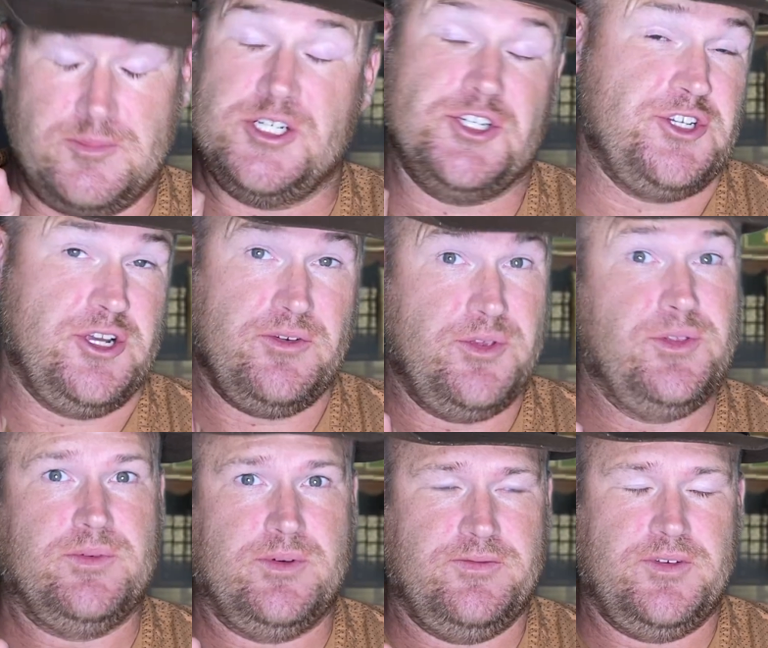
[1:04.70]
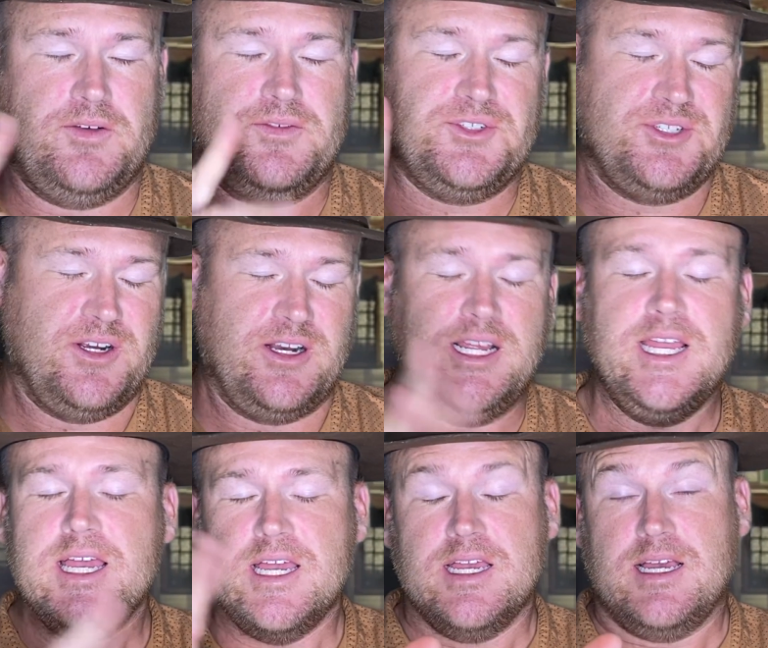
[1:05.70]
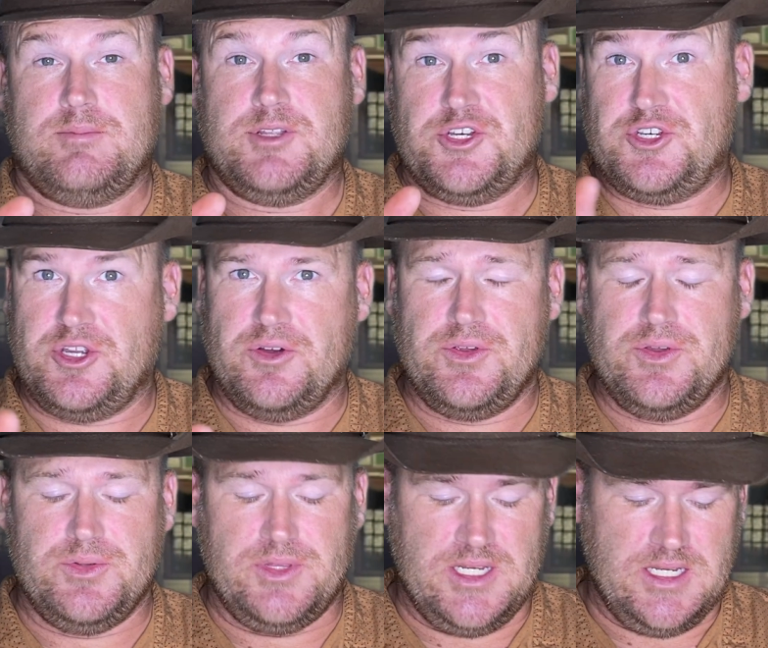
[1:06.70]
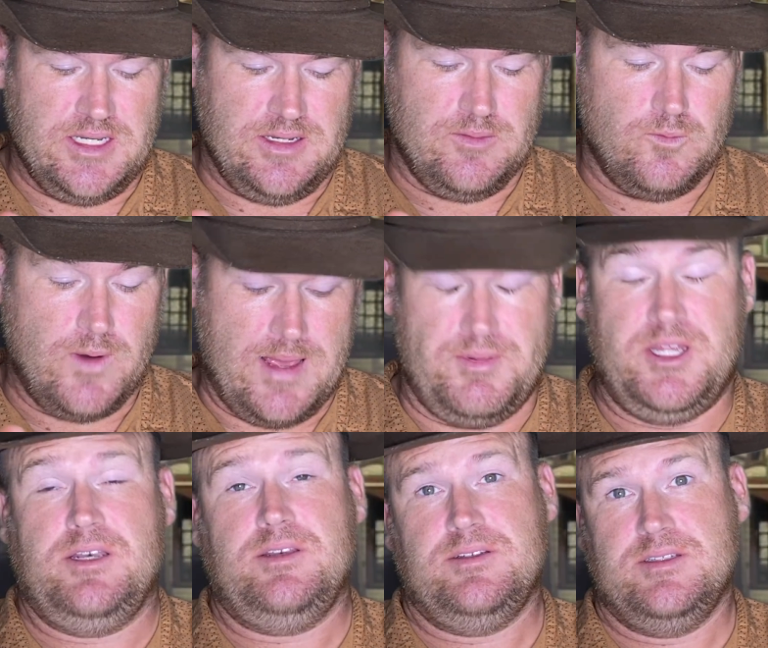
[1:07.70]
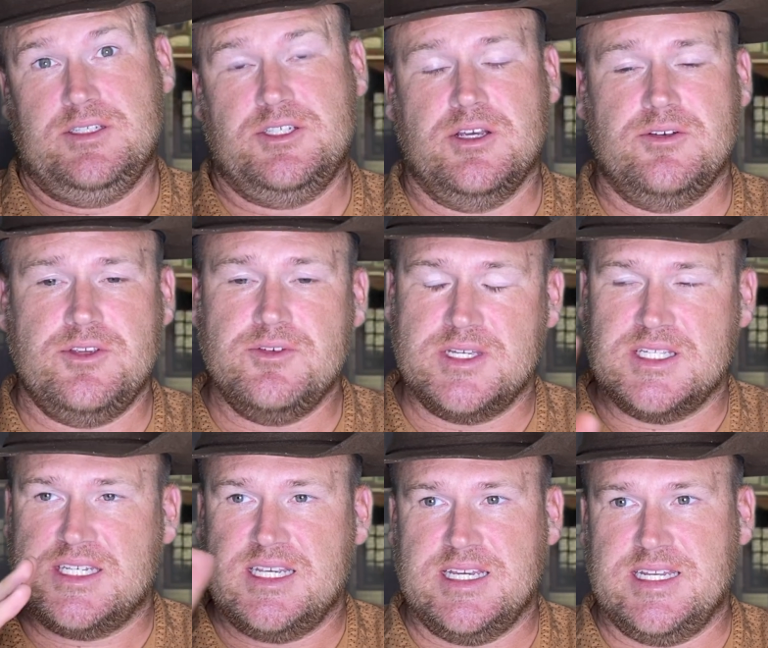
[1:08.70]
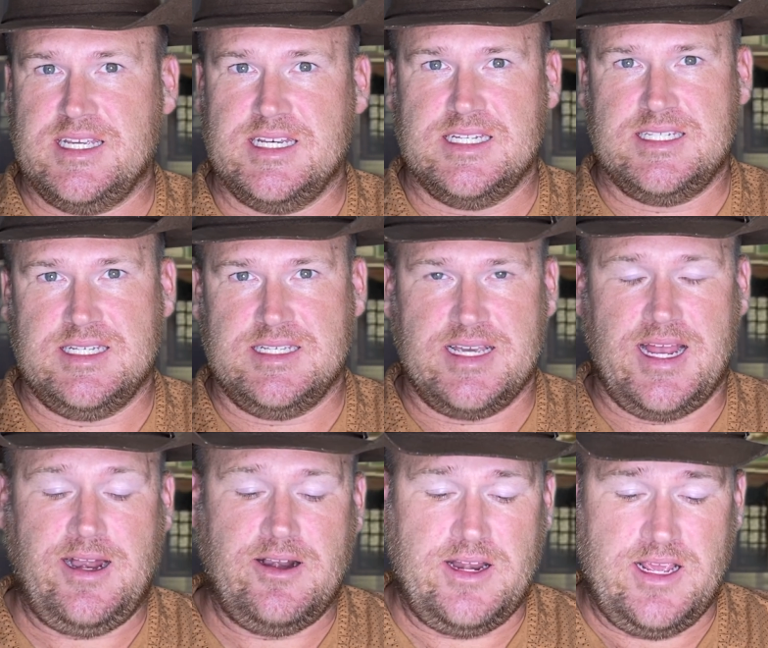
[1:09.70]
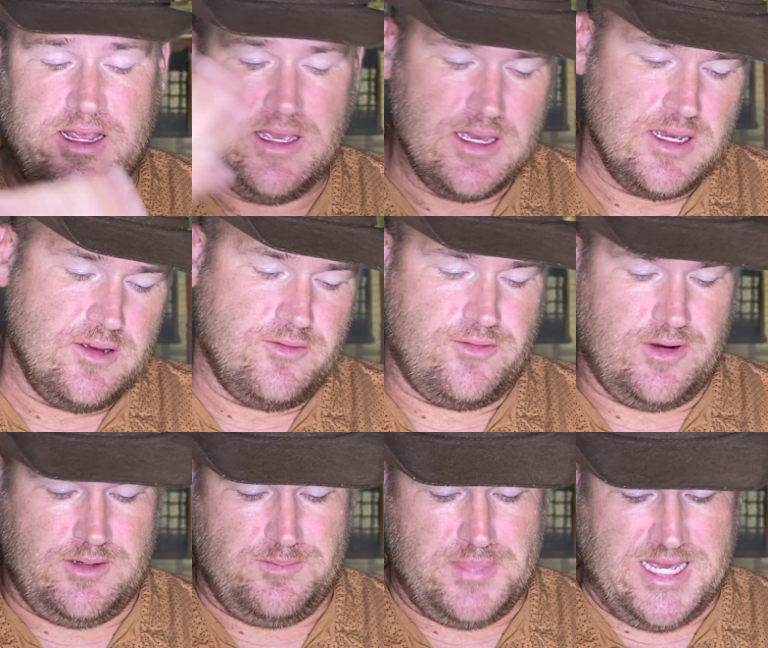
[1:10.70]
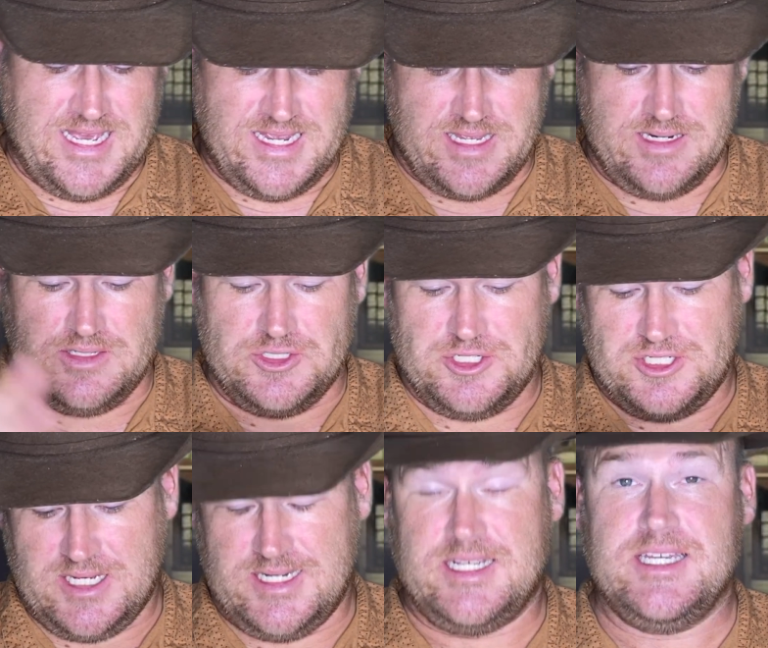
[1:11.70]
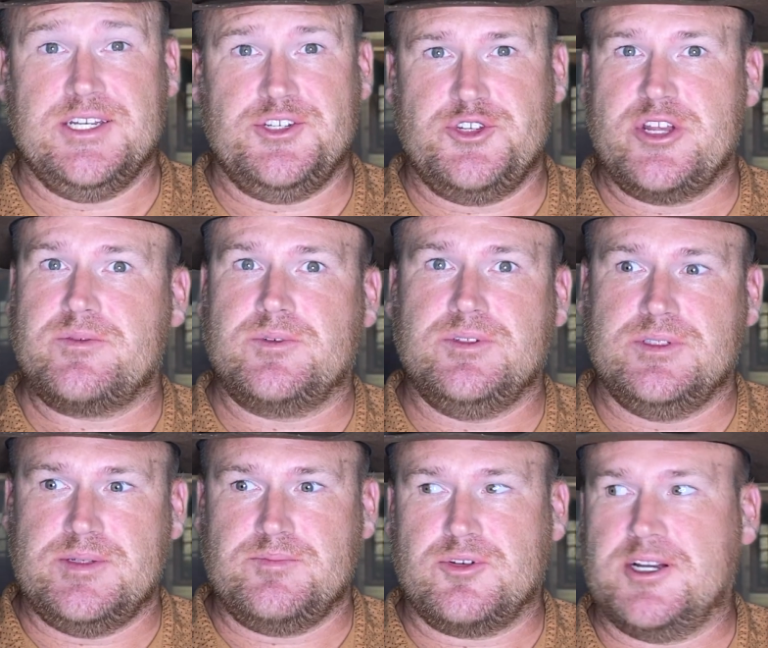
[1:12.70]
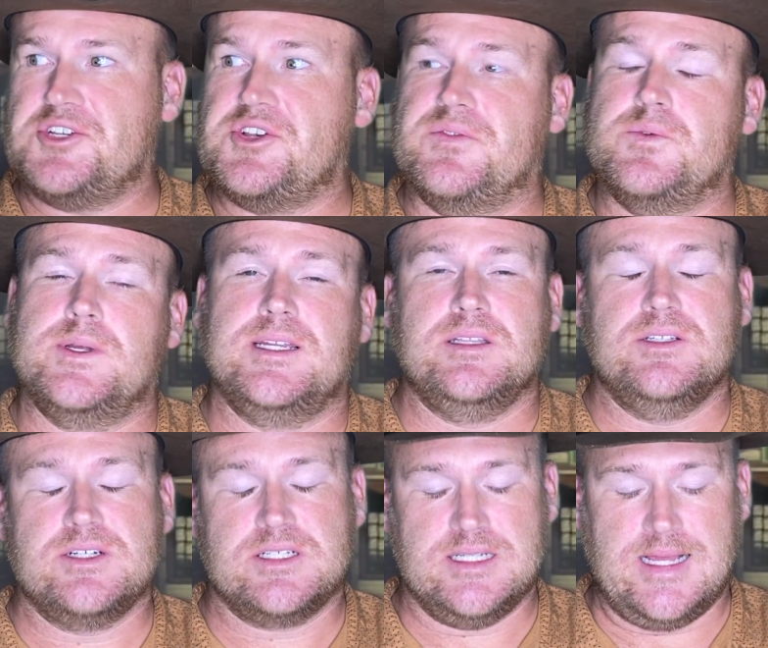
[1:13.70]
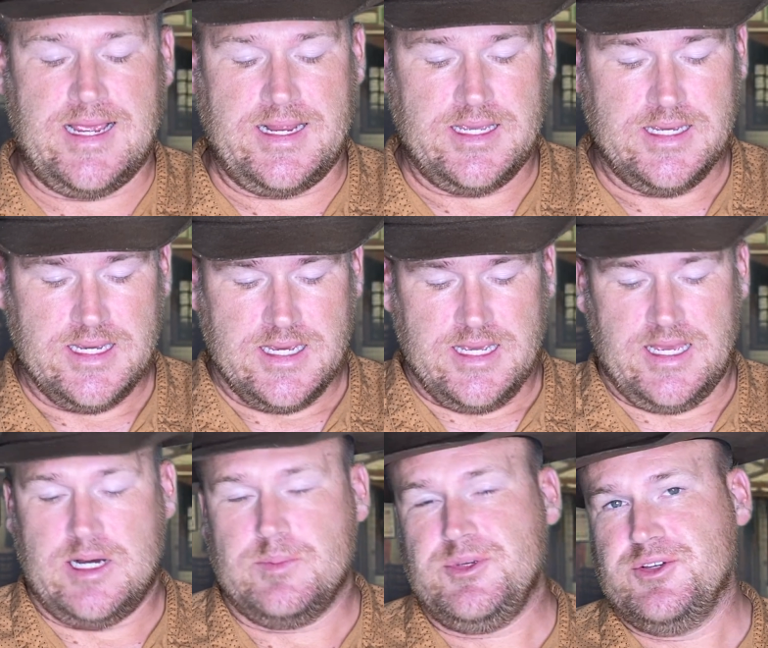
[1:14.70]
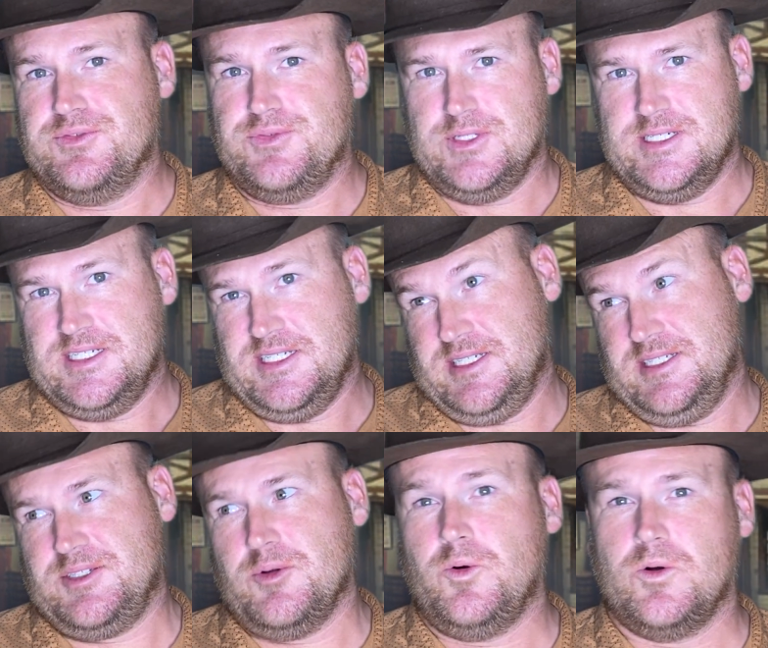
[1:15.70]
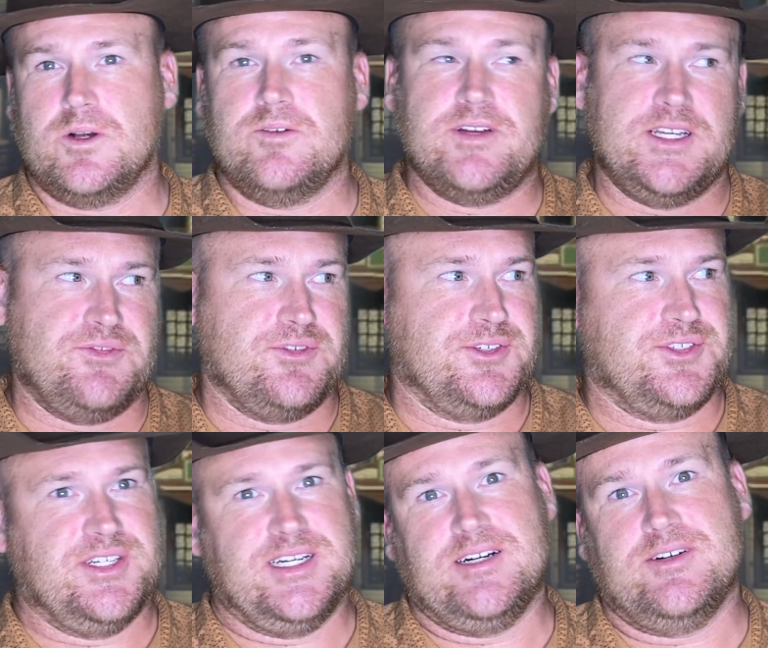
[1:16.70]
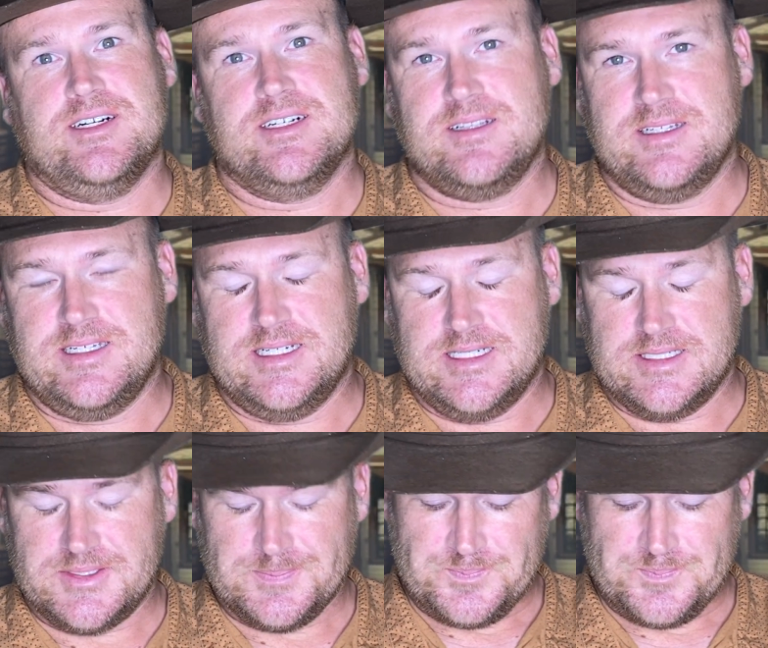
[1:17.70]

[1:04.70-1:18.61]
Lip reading: to show you the revolver, sorry. I'm going to show you the weapon so you can see it in its entirety, front and back, and just kind of get a general impression of what it looks like, how beautiful it is, or vice versa, how ugly it is.